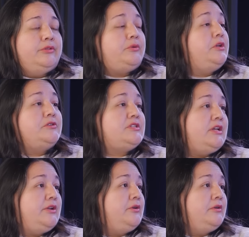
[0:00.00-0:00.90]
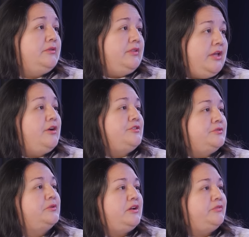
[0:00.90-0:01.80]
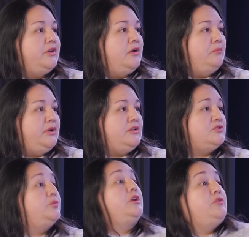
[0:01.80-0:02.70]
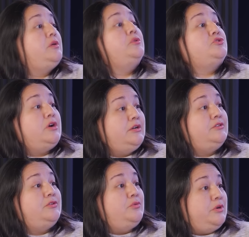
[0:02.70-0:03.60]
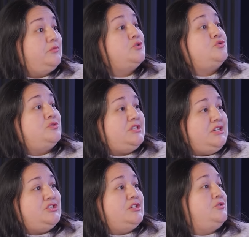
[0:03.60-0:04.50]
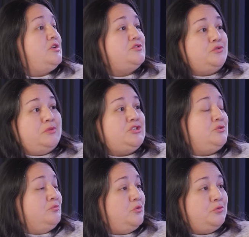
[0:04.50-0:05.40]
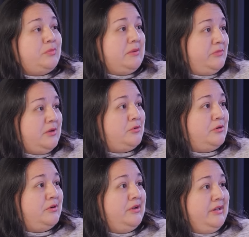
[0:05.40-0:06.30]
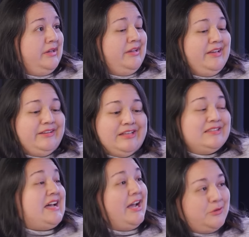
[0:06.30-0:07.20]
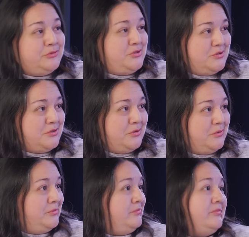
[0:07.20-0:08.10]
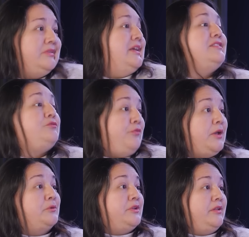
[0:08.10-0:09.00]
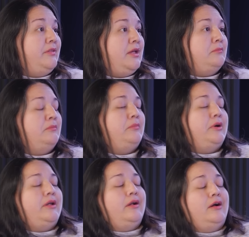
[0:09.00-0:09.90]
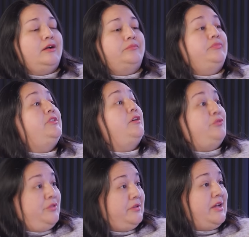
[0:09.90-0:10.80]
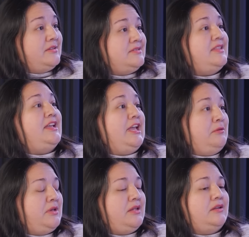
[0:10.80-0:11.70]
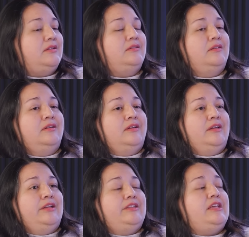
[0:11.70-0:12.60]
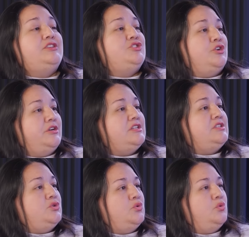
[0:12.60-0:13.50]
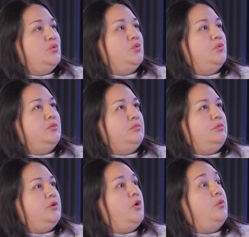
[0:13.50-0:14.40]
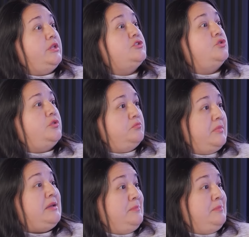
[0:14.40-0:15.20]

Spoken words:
3 years later, they also left the company. So whatever they were trying to do, whatever strategic transformation roadmap they were entitled to do, it failed on them. But nevertheless, they came in and they started to go into my